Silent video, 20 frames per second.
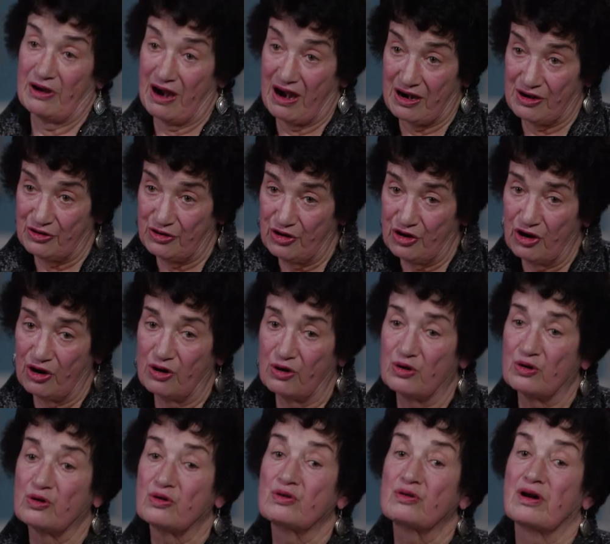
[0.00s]
are
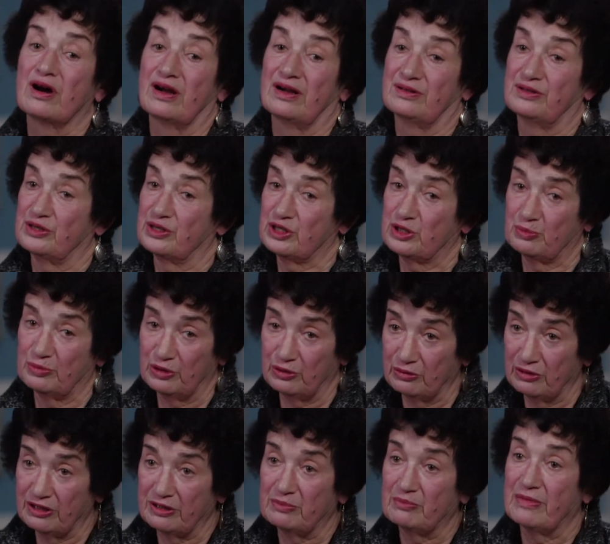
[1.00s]
no
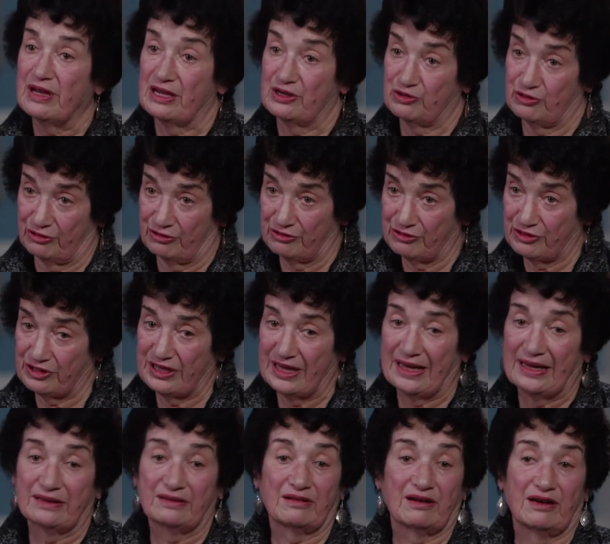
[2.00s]
undisputed measures
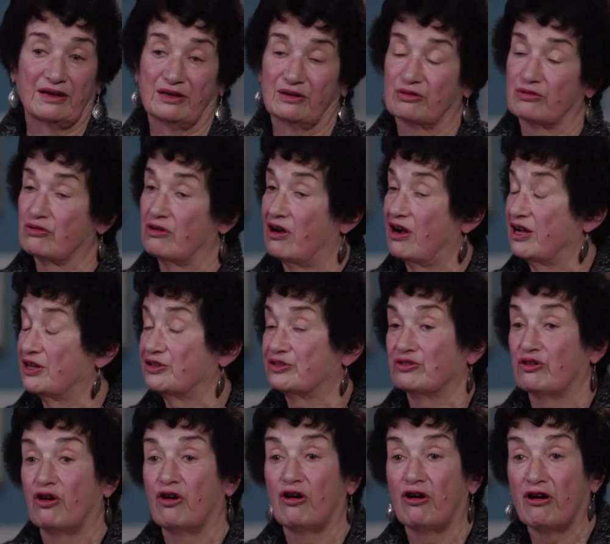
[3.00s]
that cut
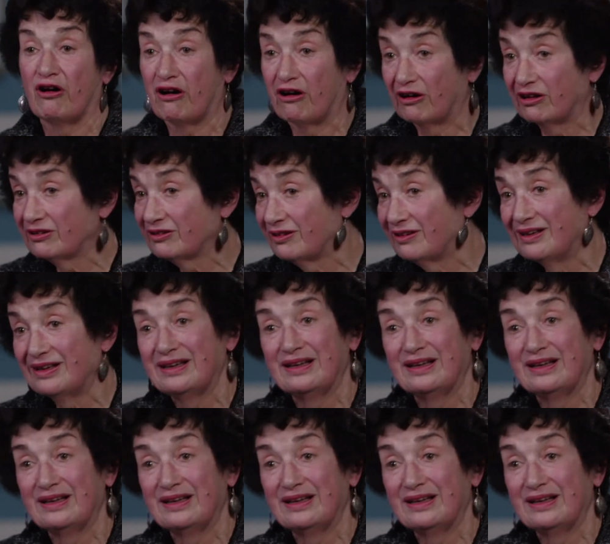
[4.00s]
across all